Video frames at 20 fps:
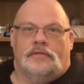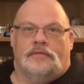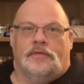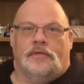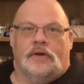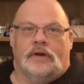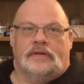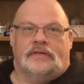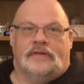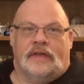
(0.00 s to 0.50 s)

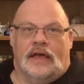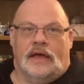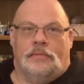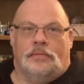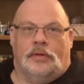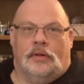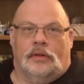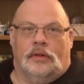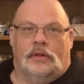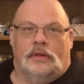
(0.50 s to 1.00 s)
For
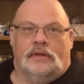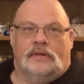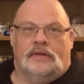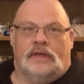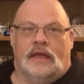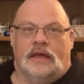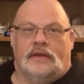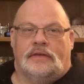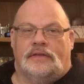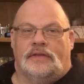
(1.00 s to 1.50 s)
example,
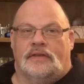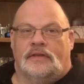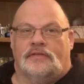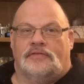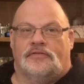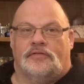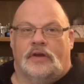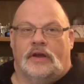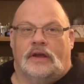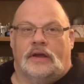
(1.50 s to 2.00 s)
take the
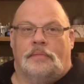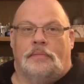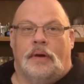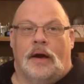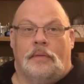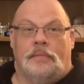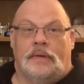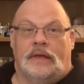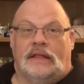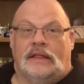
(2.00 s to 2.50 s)
string
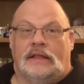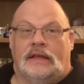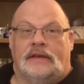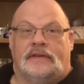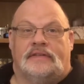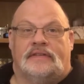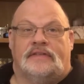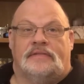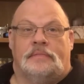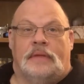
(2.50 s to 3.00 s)
puppy
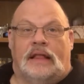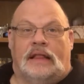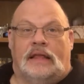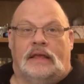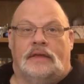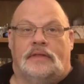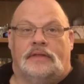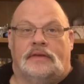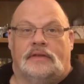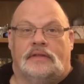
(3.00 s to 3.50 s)
licked
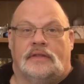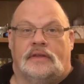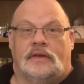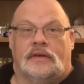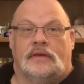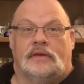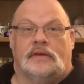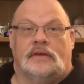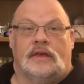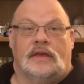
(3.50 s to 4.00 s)
smelly the,
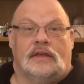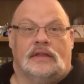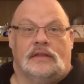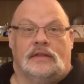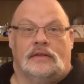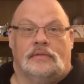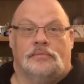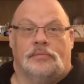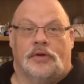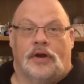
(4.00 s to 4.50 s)
the
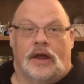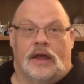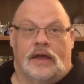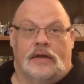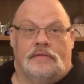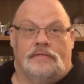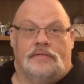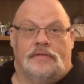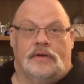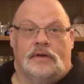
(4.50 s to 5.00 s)
kitten
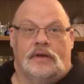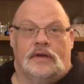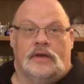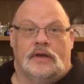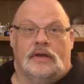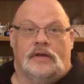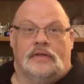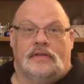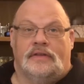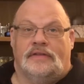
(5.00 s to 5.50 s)
brave.
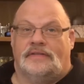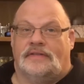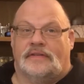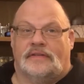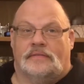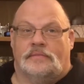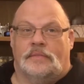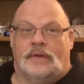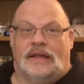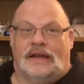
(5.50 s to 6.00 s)
This
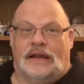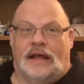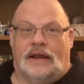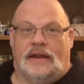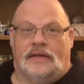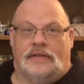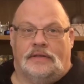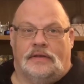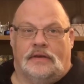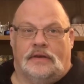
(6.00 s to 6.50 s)
doesn't mean
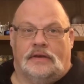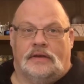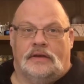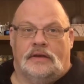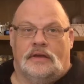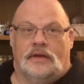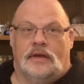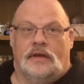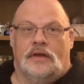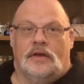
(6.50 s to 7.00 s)
anything.
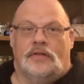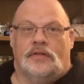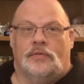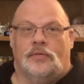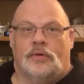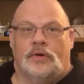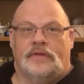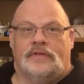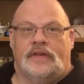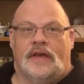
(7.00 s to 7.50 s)
The
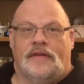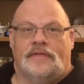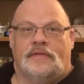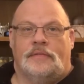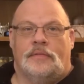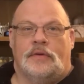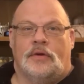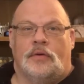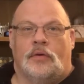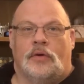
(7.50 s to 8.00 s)
words have
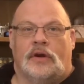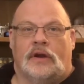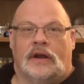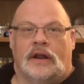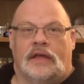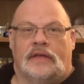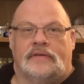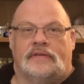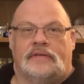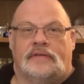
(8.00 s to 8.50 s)
to be
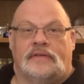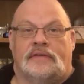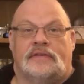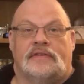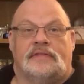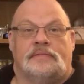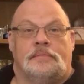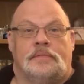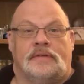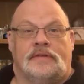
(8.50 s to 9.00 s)
organized into
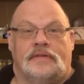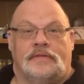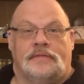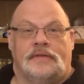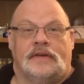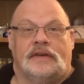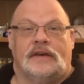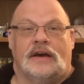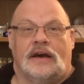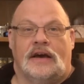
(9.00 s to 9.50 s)

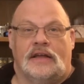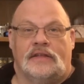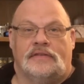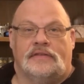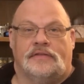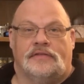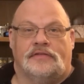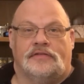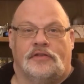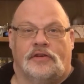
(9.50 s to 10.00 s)
specific
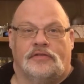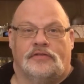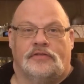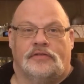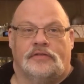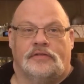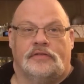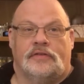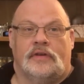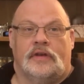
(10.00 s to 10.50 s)
kinds of
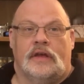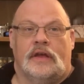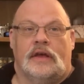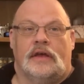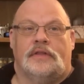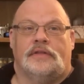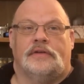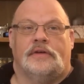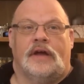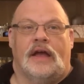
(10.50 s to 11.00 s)
structures.
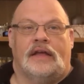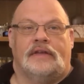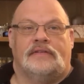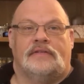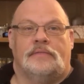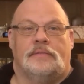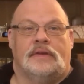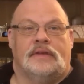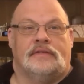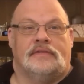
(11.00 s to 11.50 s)
There
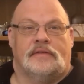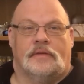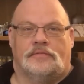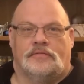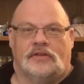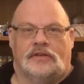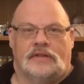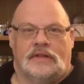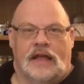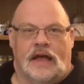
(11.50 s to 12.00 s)
has to be a
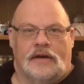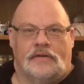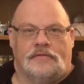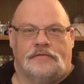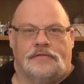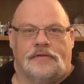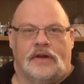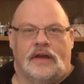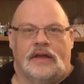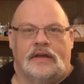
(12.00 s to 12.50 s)
subject noun
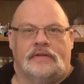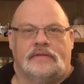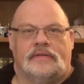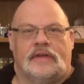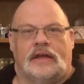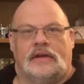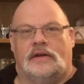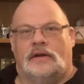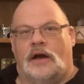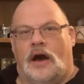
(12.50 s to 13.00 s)
phrase
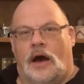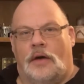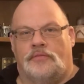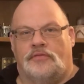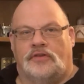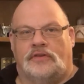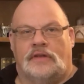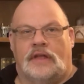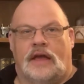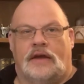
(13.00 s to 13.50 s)
and an
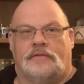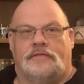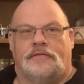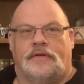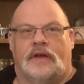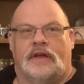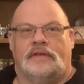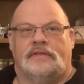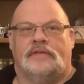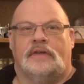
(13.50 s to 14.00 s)
object noun
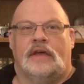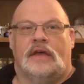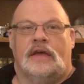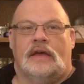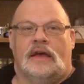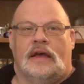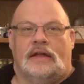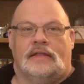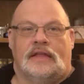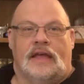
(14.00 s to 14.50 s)
phrase,
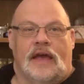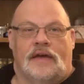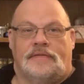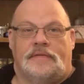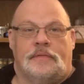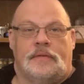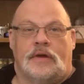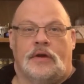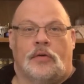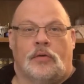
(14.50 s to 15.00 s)
and they have
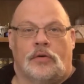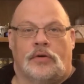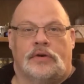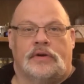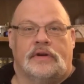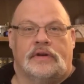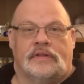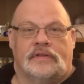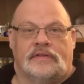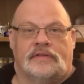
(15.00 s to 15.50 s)
to be
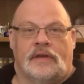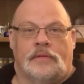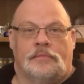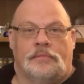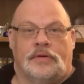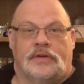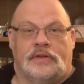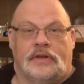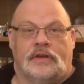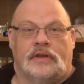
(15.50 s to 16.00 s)
ordered in some
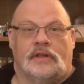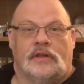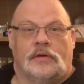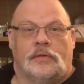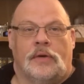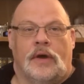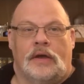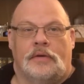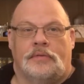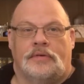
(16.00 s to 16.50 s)
particular
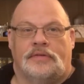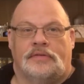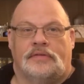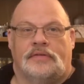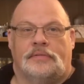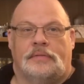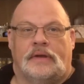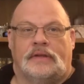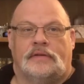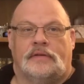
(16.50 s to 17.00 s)
way with
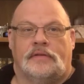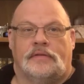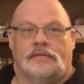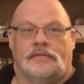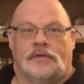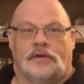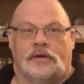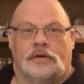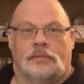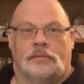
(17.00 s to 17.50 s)
respect to the
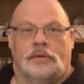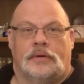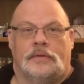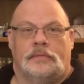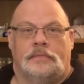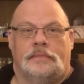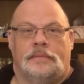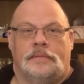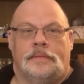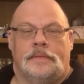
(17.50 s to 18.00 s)
verb.
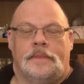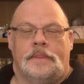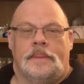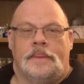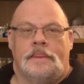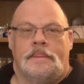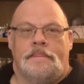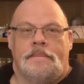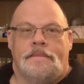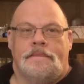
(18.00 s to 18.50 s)

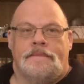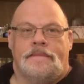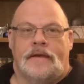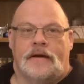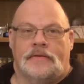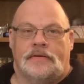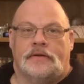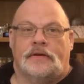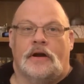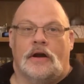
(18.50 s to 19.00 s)

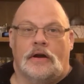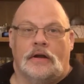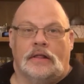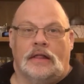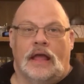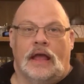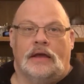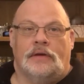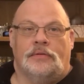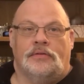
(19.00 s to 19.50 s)
Now, there are
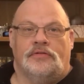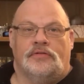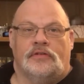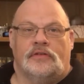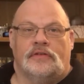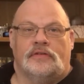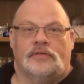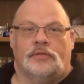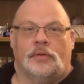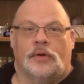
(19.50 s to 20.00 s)

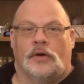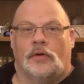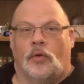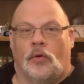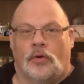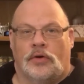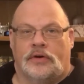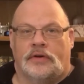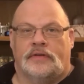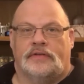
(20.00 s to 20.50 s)
languages where
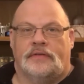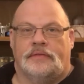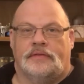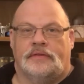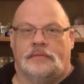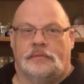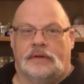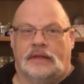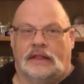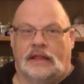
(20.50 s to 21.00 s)
order
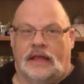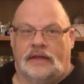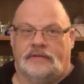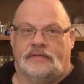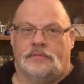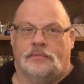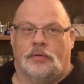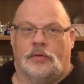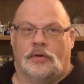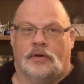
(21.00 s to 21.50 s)
seems to be
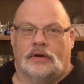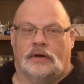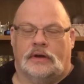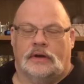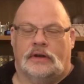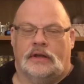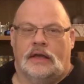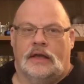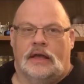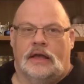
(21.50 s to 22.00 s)
less
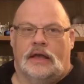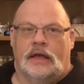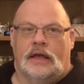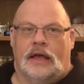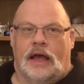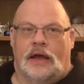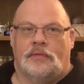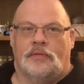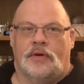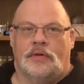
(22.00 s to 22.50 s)
important,
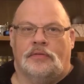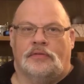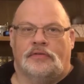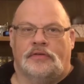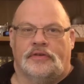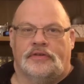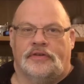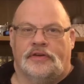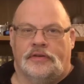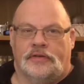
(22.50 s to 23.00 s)
and we will
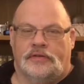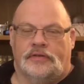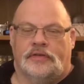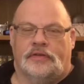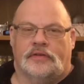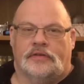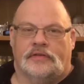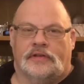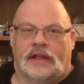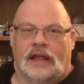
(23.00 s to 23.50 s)
return to
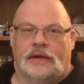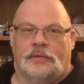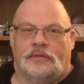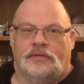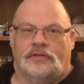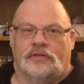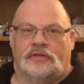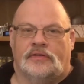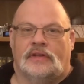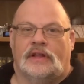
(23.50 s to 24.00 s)
those
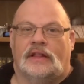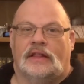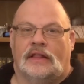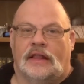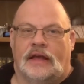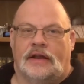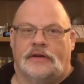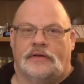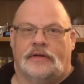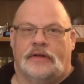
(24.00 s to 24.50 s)
languages
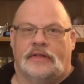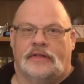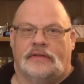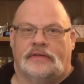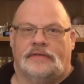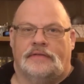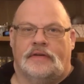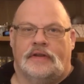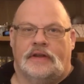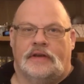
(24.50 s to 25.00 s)
later in
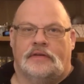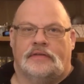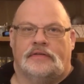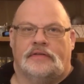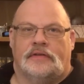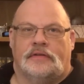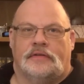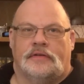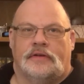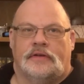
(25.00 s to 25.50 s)
this video
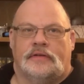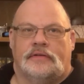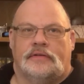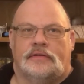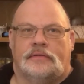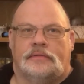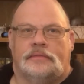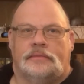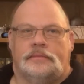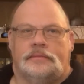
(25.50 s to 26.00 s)
series.